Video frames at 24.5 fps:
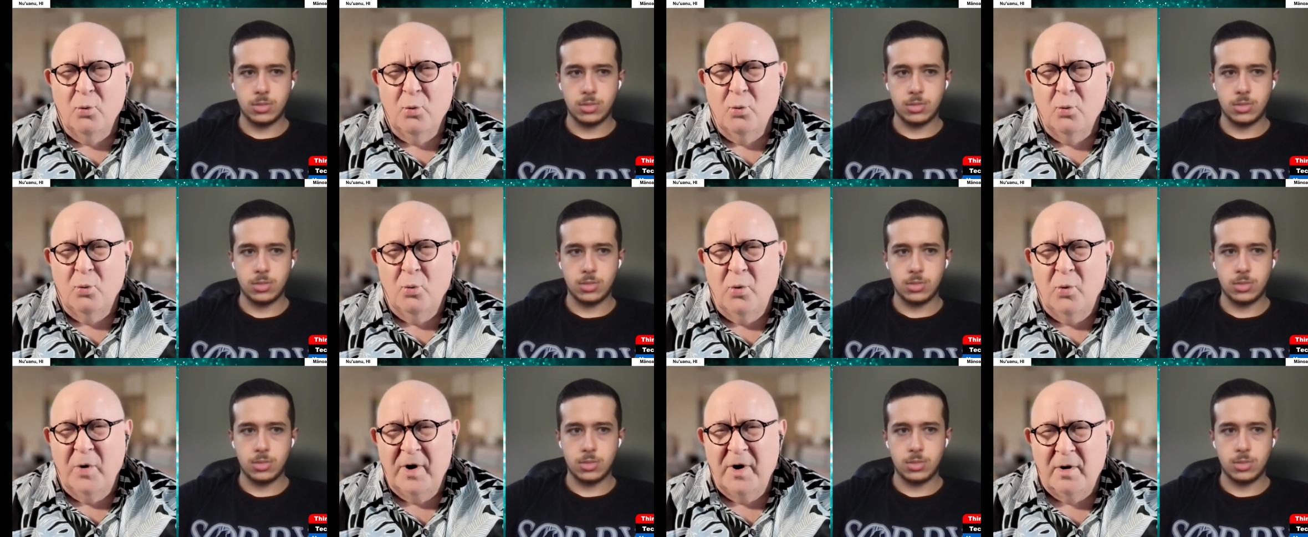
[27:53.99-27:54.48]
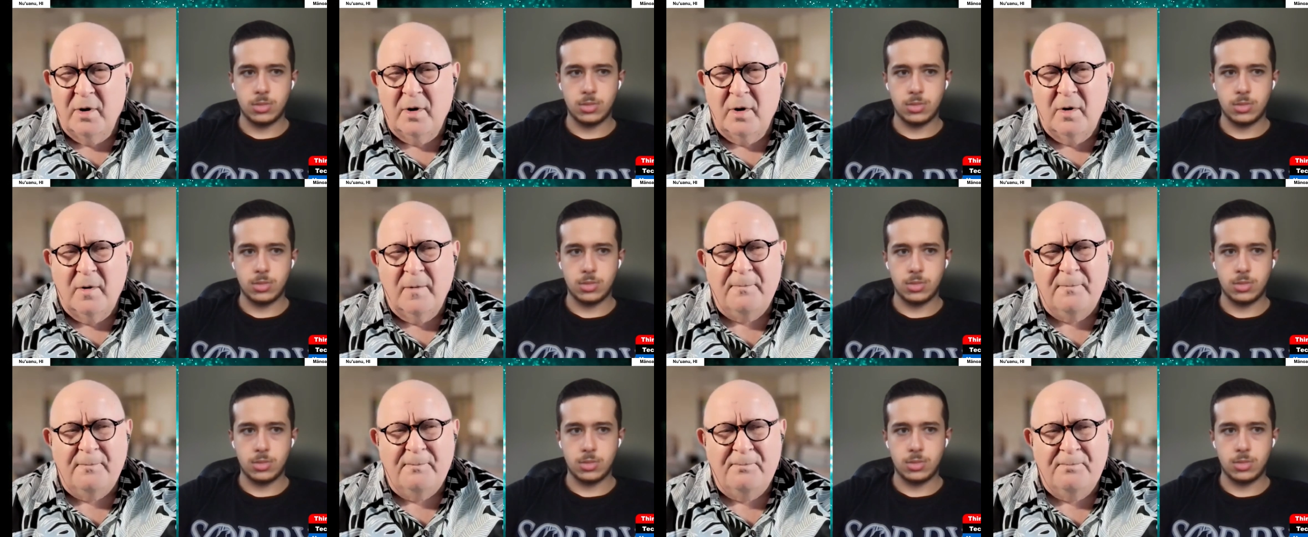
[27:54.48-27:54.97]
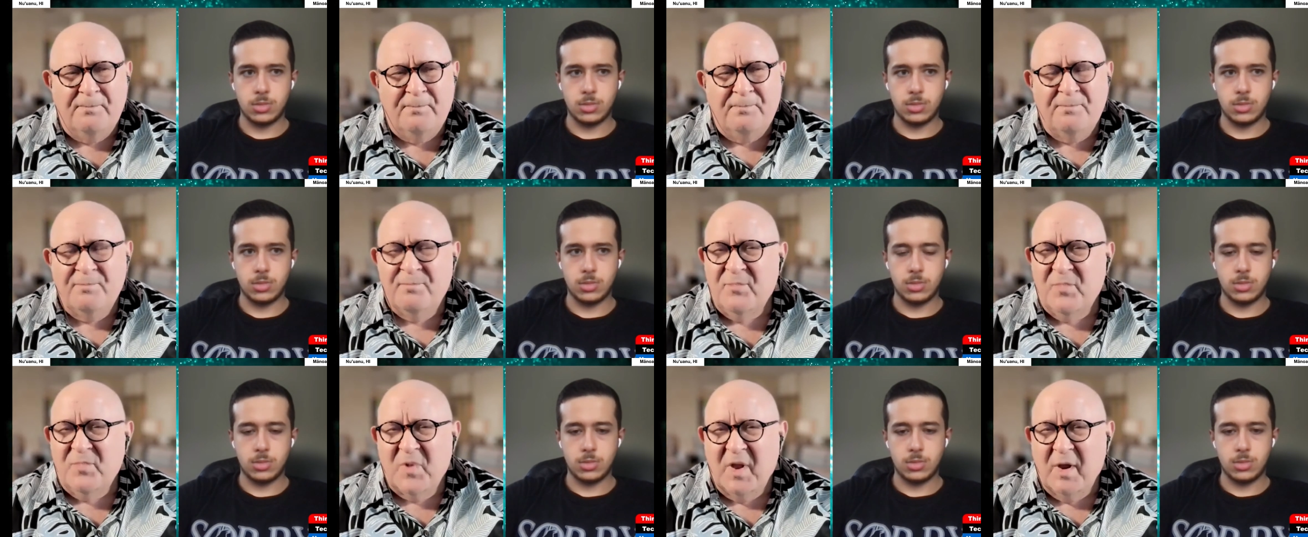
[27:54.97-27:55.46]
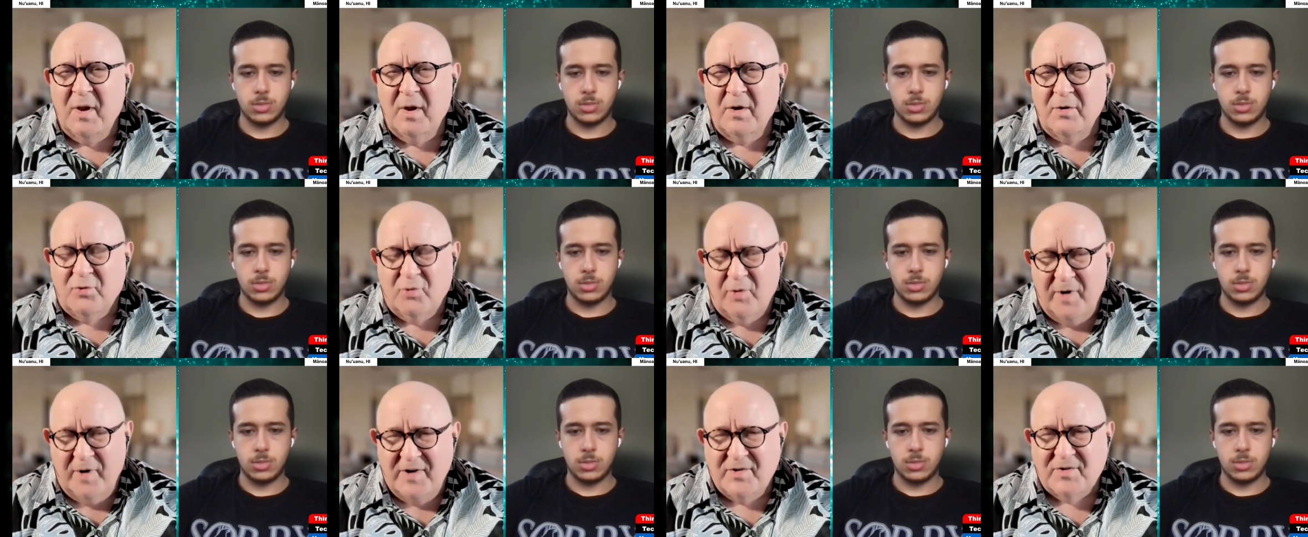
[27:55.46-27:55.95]
Speaker 1: will mm, uh,
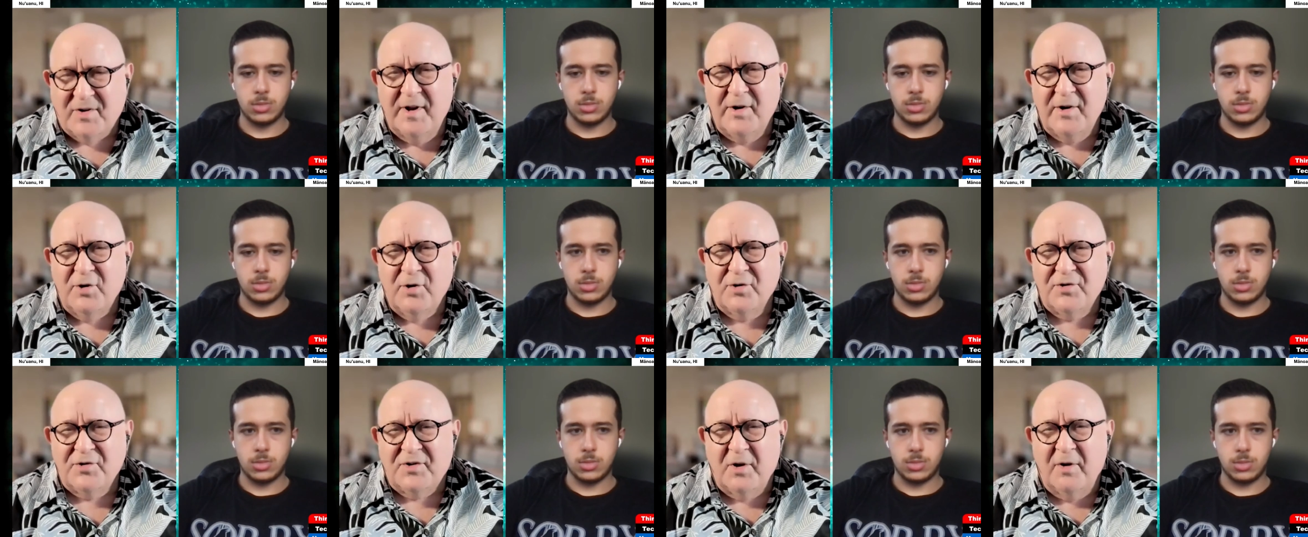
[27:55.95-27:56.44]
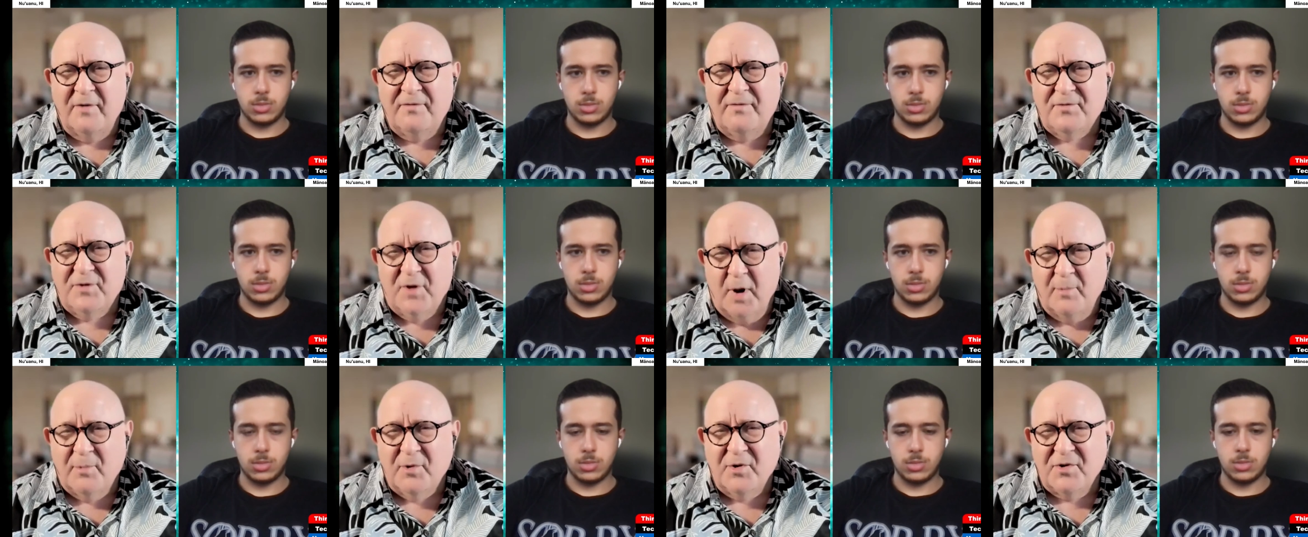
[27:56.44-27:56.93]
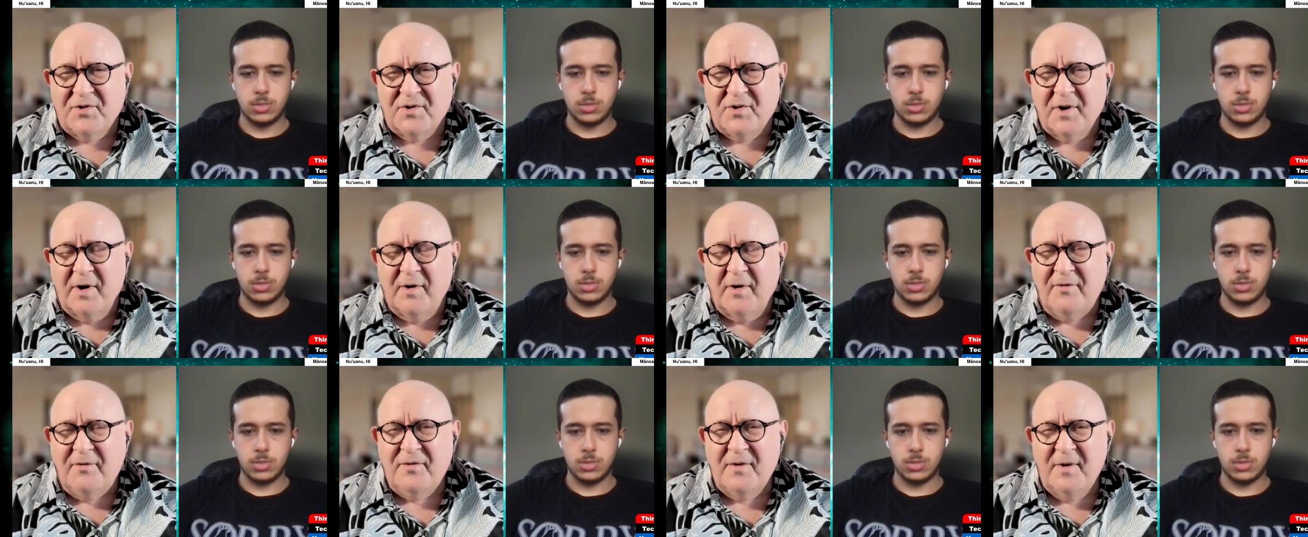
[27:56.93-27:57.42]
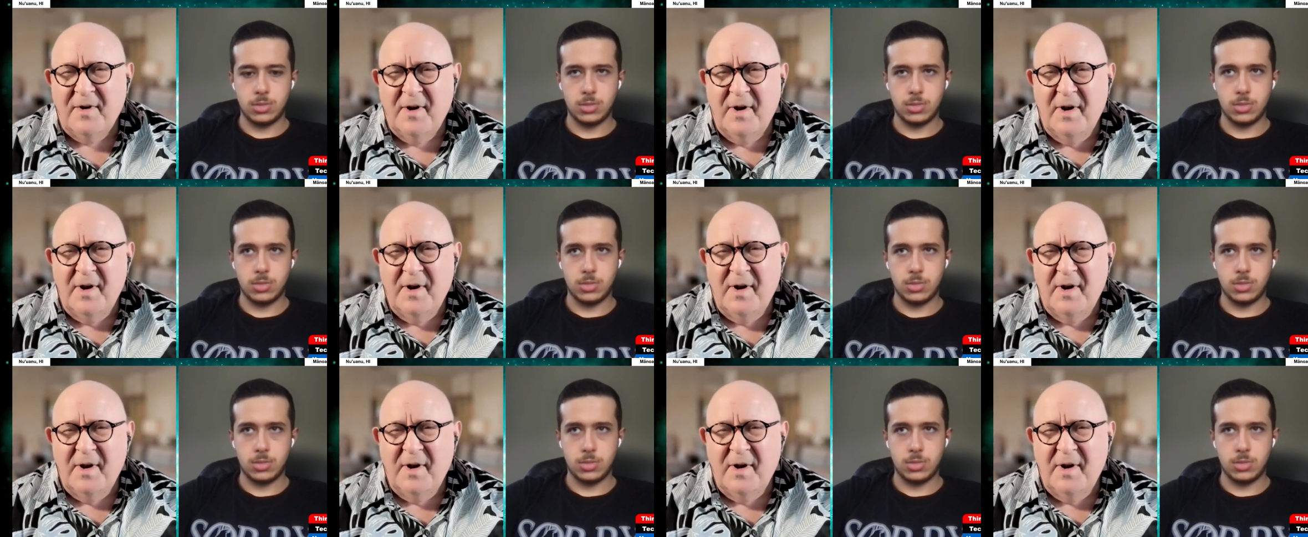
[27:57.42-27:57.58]
translate your stuff, dub your stuff,